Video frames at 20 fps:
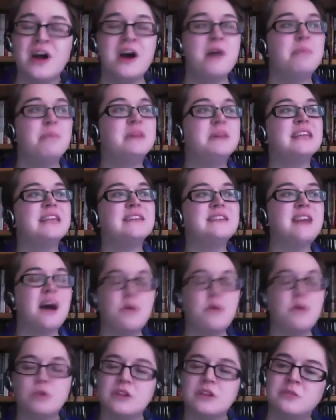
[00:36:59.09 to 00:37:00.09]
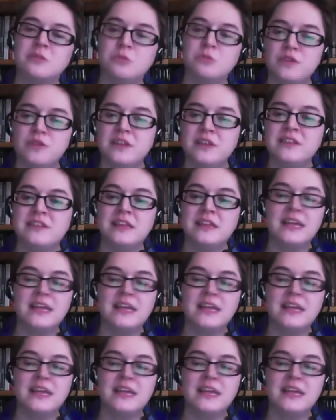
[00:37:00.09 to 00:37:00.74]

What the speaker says: But that's not what this movie's like.